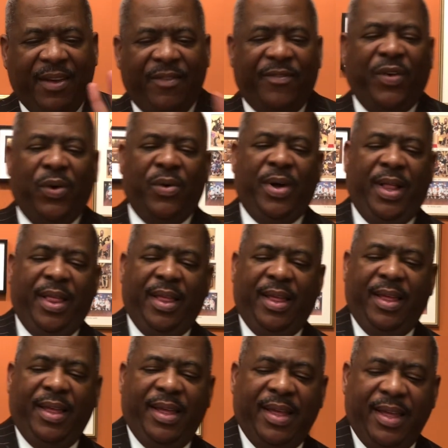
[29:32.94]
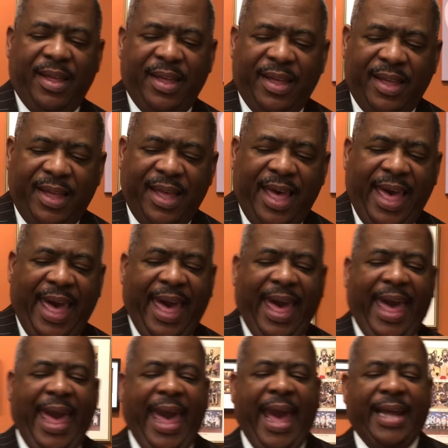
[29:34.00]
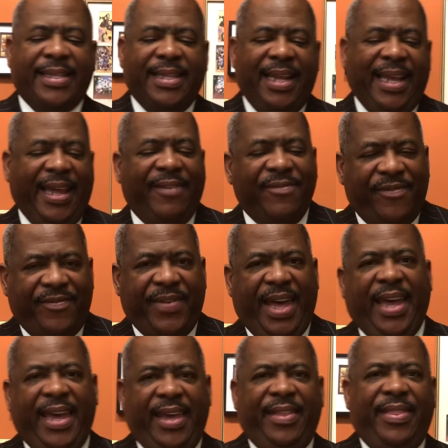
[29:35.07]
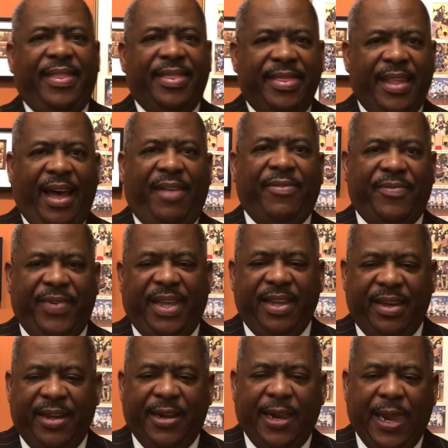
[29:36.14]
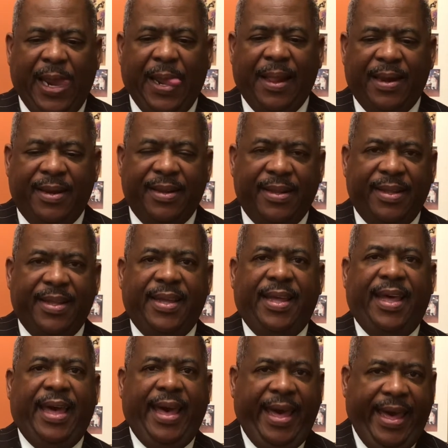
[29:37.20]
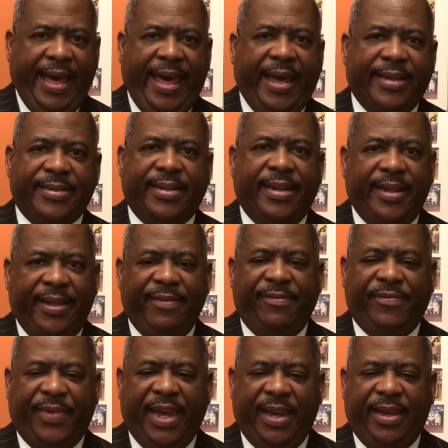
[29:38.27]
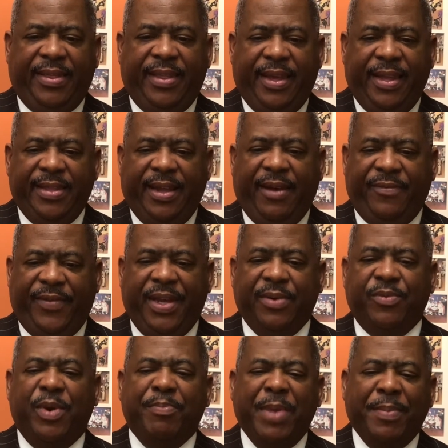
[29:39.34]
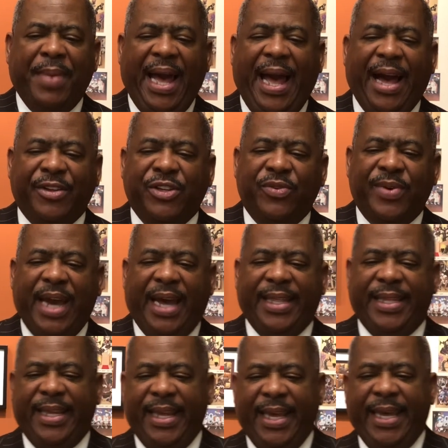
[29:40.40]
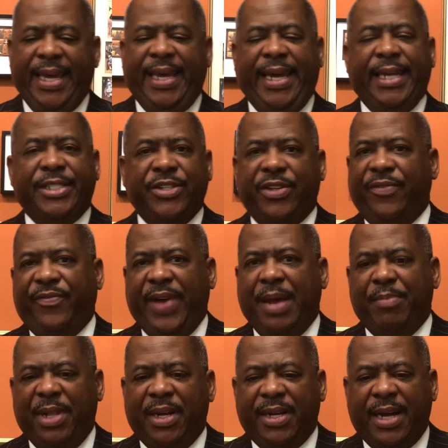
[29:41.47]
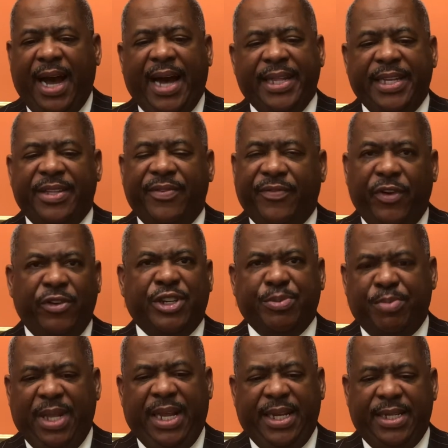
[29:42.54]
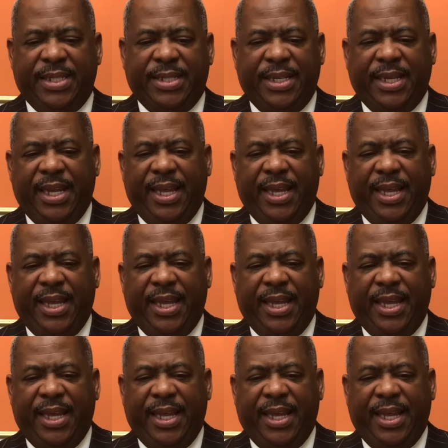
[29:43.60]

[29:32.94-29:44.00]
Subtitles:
For act in faith, not fear. Act in faith and not fear. Remember how you got into the family of God in the first place.